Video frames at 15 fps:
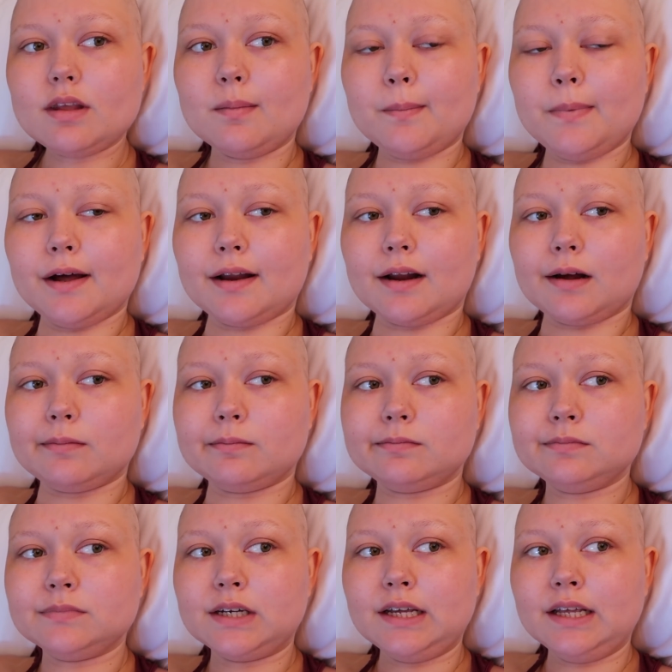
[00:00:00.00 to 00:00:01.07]
But
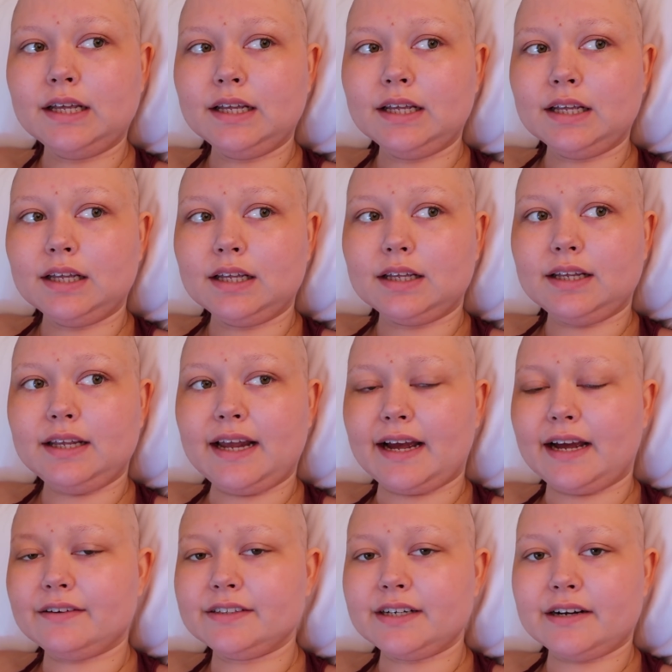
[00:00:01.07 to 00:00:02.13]
yeah,
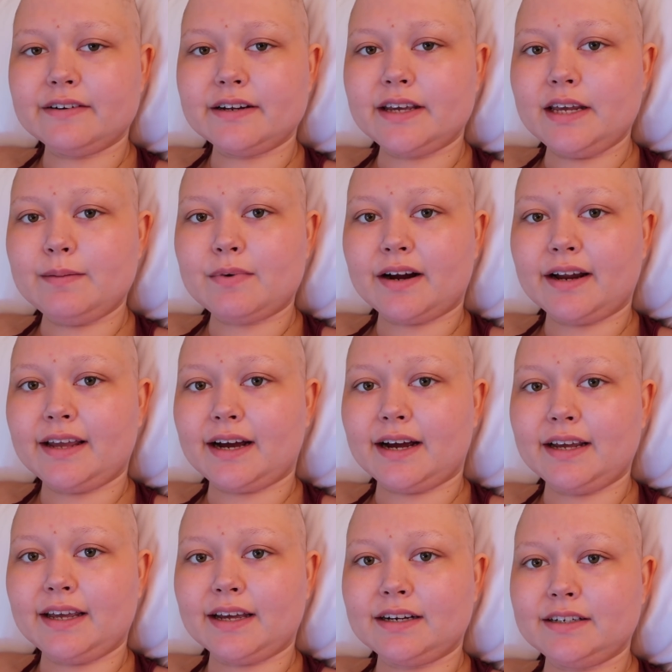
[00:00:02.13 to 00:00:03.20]
after every chemo
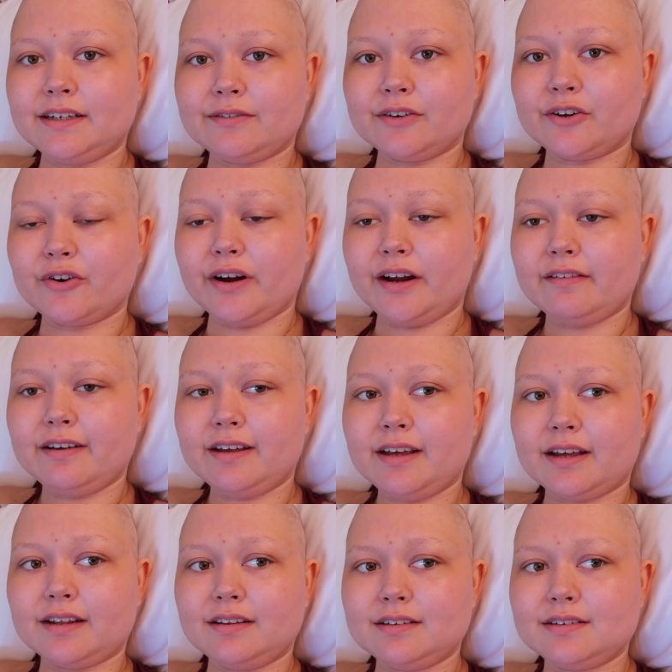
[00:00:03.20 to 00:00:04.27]
I get a different
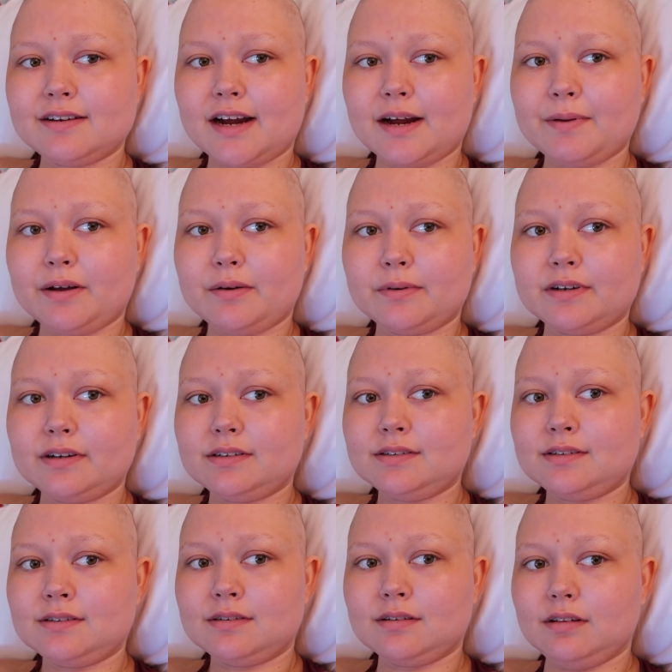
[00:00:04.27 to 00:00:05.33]
craving, and this time it
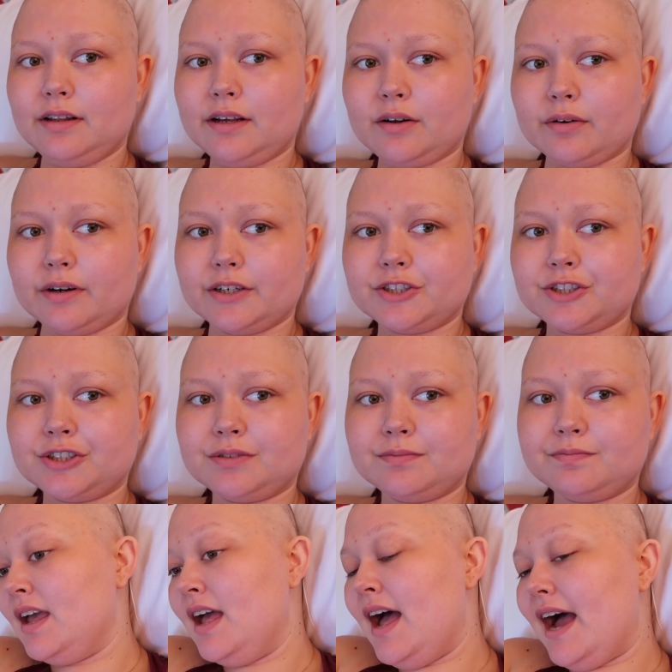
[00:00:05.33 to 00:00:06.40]
was licorice.
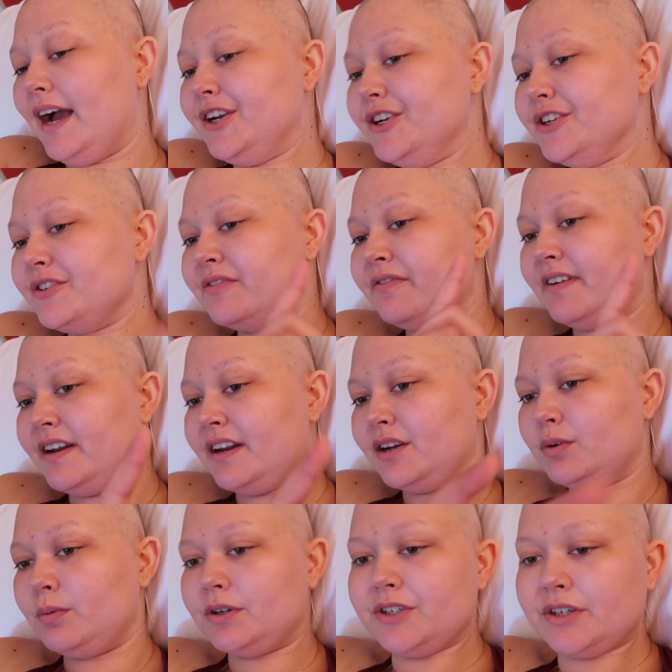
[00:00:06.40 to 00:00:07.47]
I just
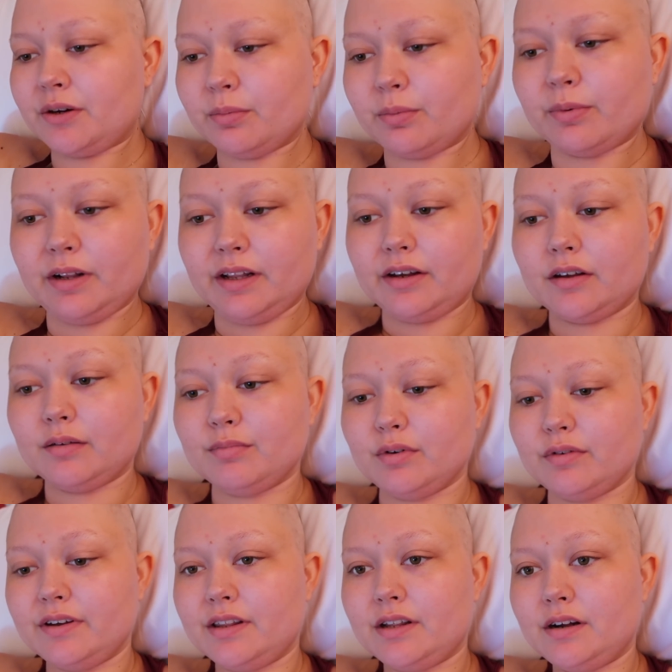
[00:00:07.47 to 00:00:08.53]
finished watching a really good
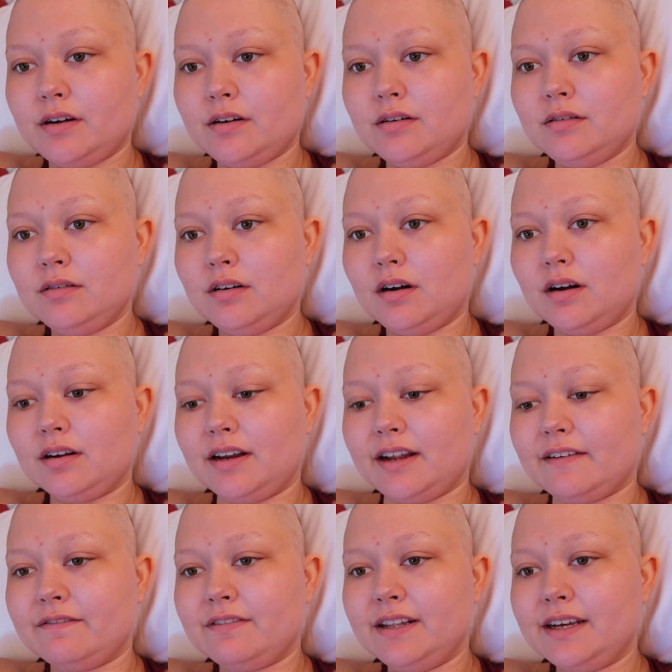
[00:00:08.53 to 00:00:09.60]
movie though on
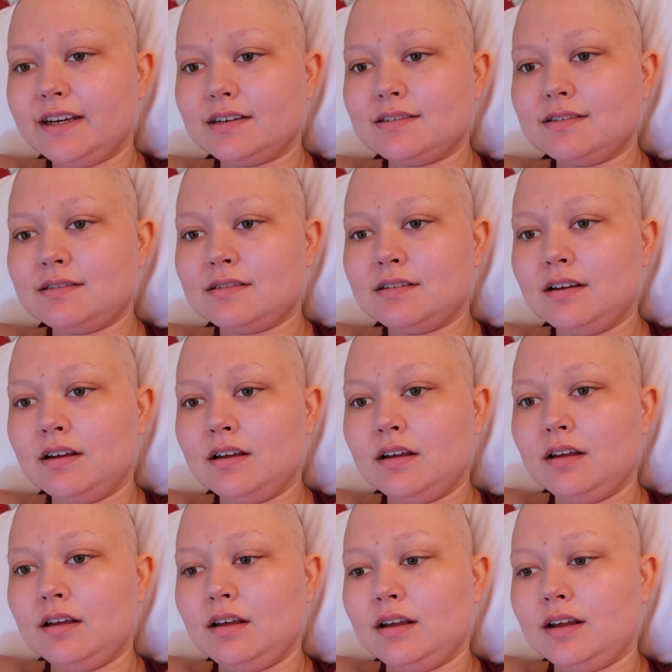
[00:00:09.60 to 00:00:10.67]
Netflix.
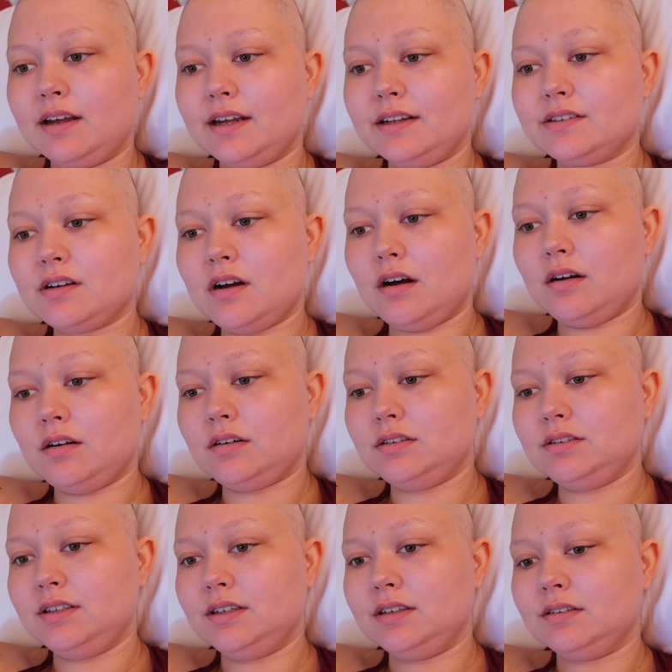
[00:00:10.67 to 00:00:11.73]
It's
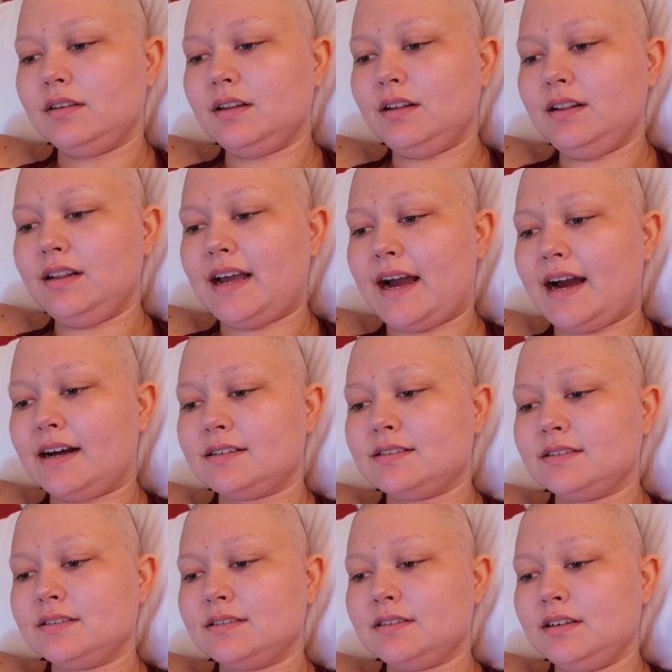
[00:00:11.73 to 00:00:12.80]
called The
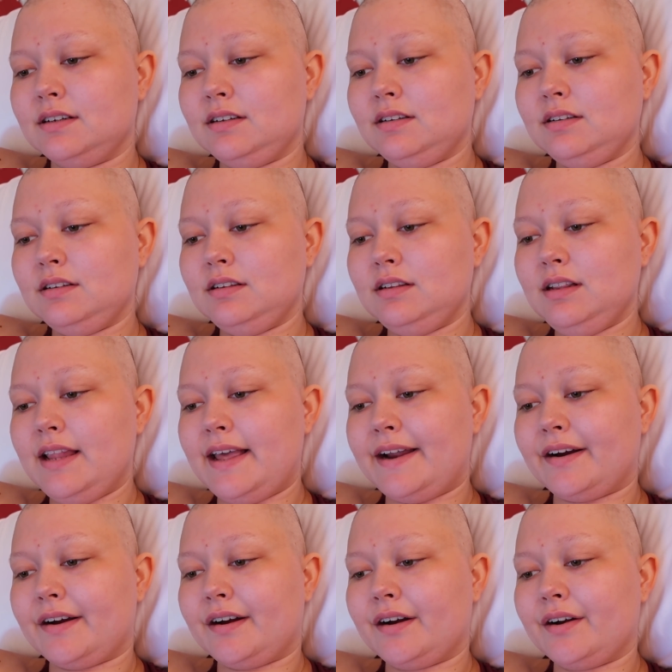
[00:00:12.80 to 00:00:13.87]
Last
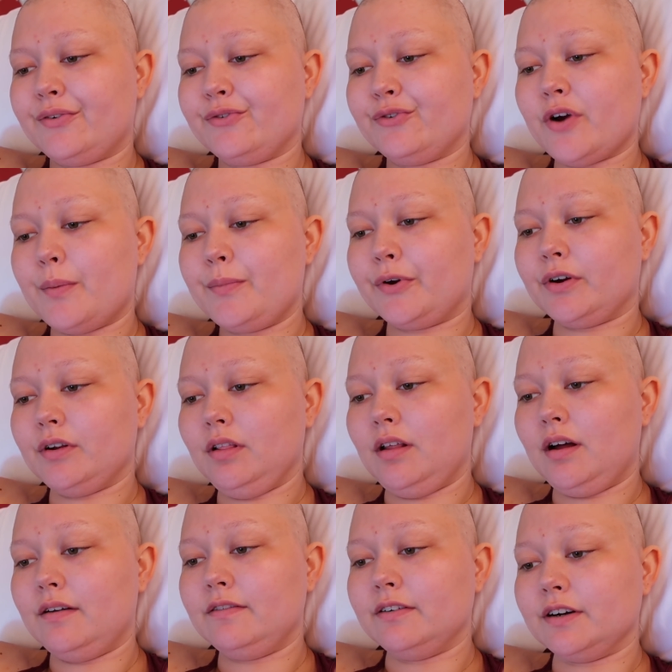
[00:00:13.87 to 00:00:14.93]
Letter from Your
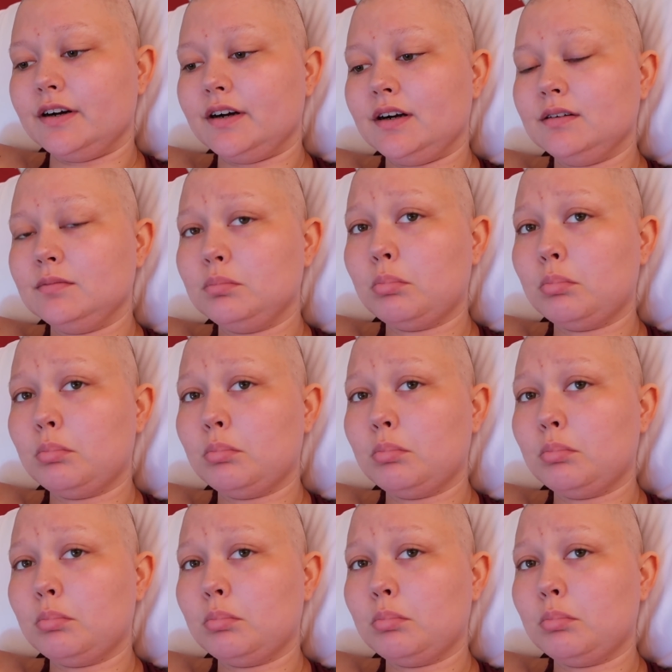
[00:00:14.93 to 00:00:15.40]
Lover.